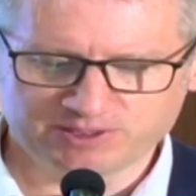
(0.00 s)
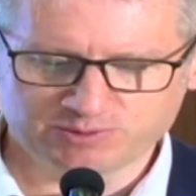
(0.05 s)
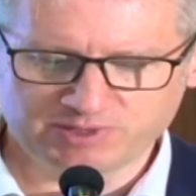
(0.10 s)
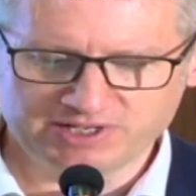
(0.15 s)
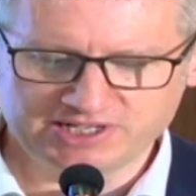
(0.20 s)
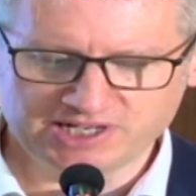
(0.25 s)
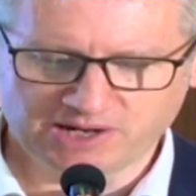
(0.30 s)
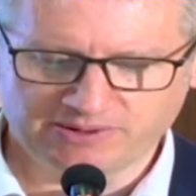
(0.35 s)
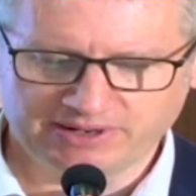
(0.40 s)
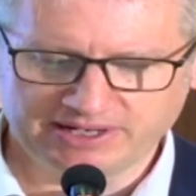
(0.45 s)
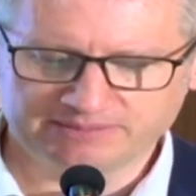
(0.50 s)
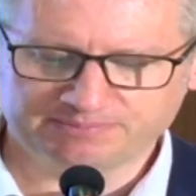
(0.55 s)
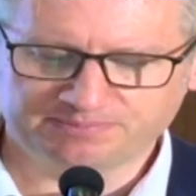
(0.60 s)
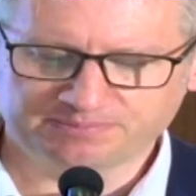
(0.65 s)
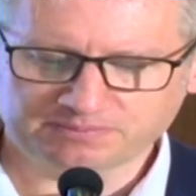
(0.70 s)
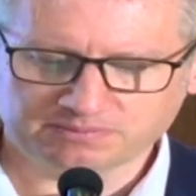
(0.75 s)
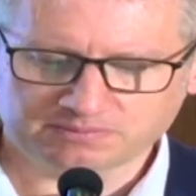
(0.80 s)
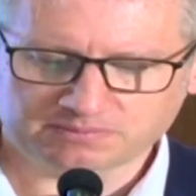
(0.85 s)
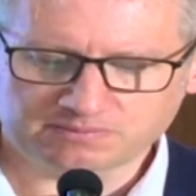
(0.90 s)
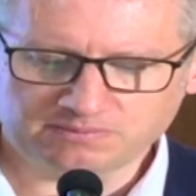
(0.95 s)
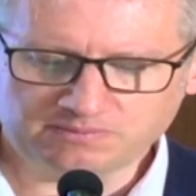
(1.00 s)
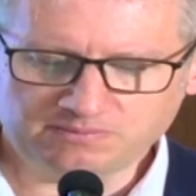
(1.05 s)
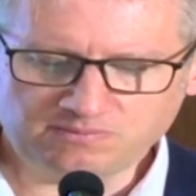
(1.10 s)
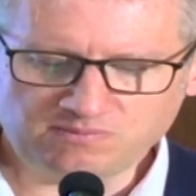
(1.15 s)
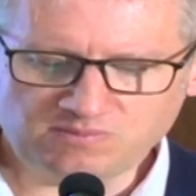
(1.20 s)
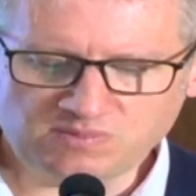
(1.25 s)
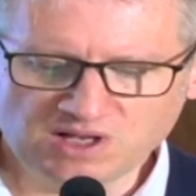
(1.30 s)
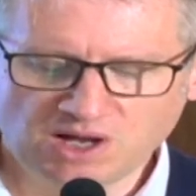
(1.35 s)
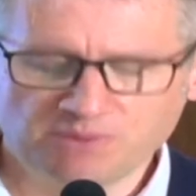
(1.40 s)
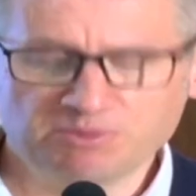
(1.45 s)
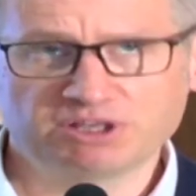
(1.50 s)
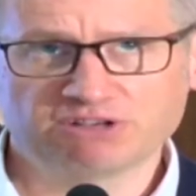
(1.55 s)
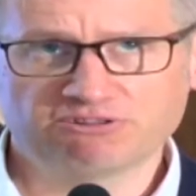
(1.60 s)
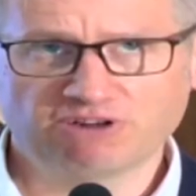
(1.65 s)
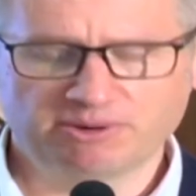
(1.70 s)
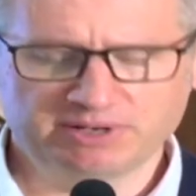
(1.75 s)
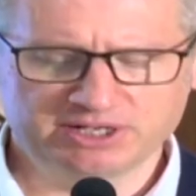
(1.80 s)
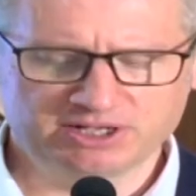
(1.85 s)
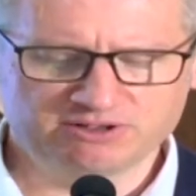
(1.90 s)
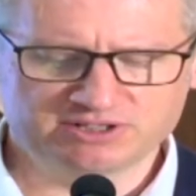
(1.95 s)
as we know it. And with the
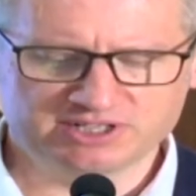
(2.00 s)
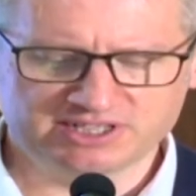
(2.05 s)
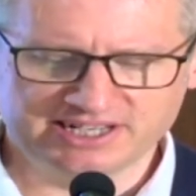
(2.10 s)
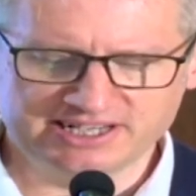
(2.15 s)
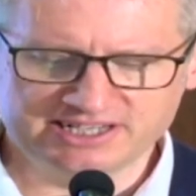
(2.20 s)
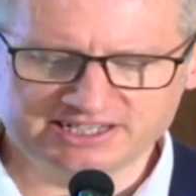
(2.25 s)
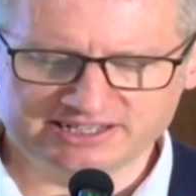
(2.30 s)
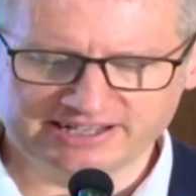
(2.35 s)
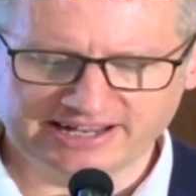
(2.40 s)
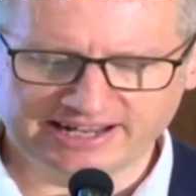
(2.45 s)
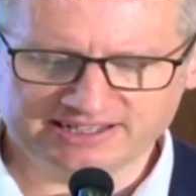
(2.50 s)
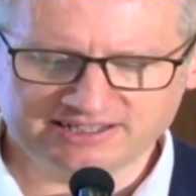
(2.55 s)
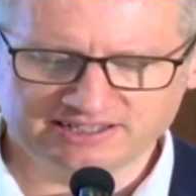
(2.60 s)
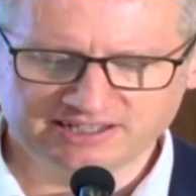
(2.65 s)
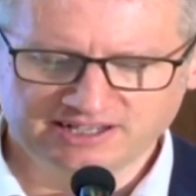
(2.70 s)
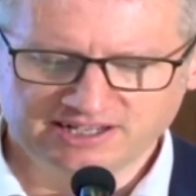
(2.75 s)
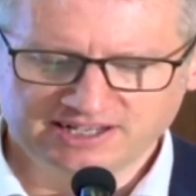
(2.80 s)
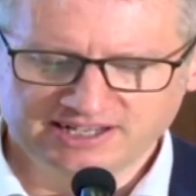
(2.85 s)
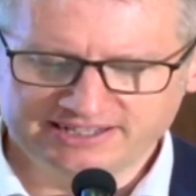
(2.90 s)
growing use of the internet,